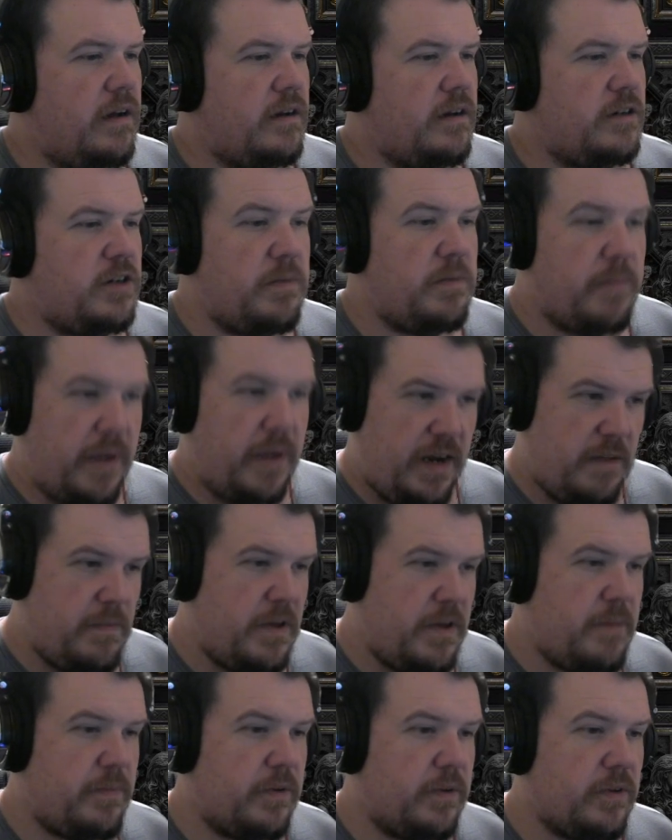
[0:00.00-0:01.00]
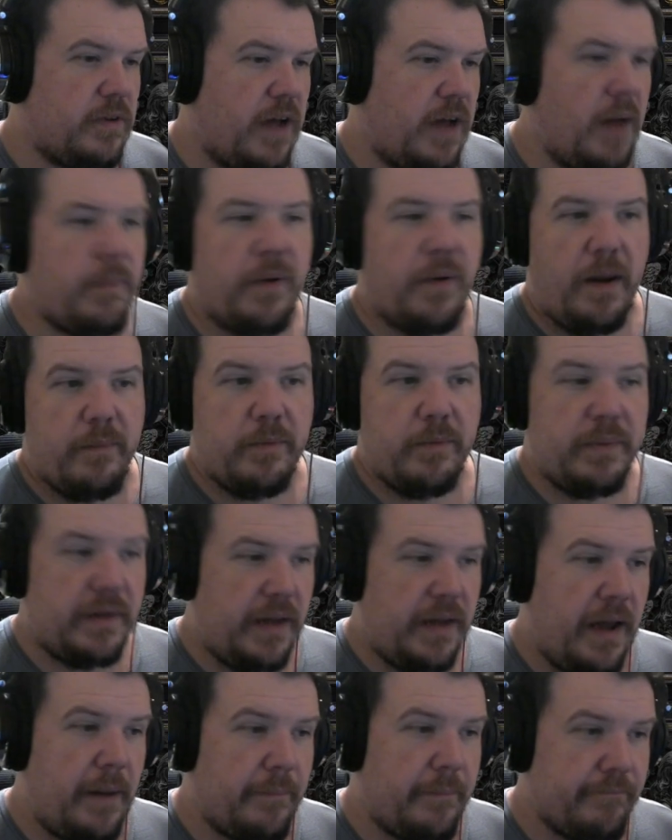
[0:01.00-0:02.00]
to many people, I probably
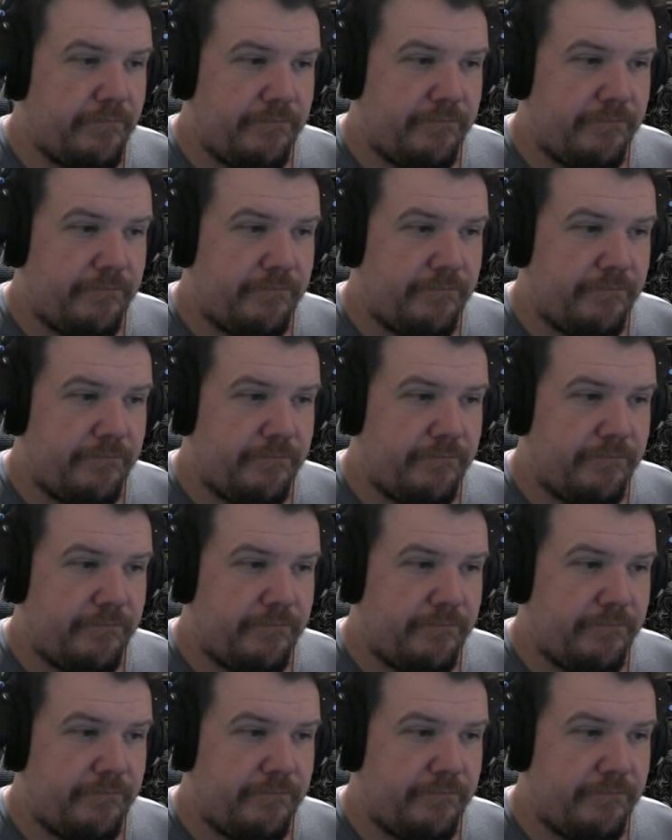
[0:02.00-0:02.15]
am.